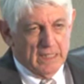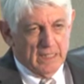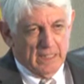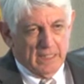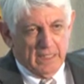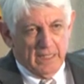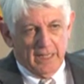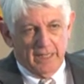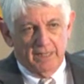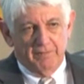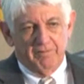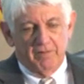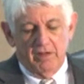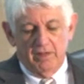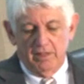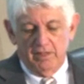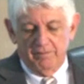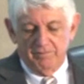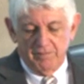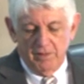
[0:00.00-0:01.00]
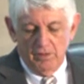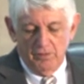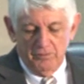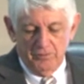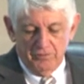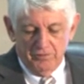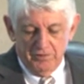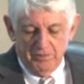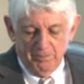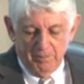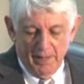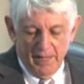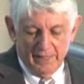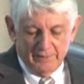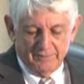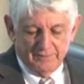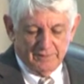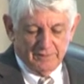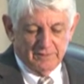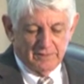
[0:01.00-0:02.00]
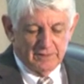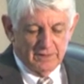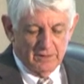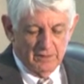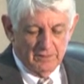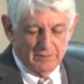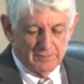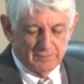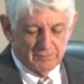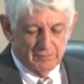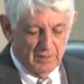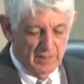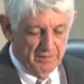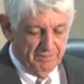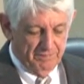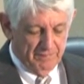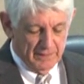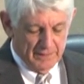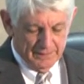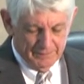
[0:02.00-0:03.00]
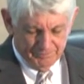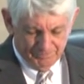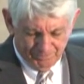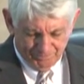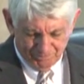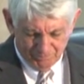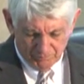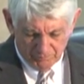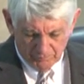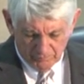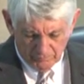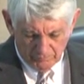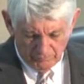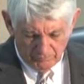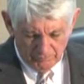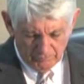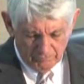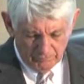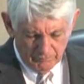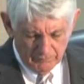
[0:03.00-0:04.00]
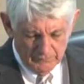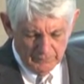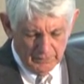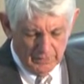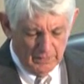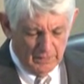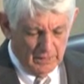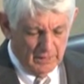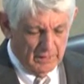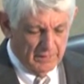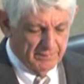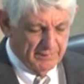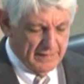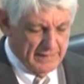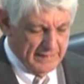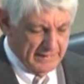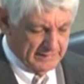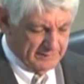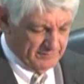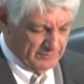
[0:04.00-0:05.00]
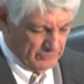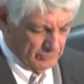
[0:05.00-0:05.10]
Of those responses, roughly, I think it's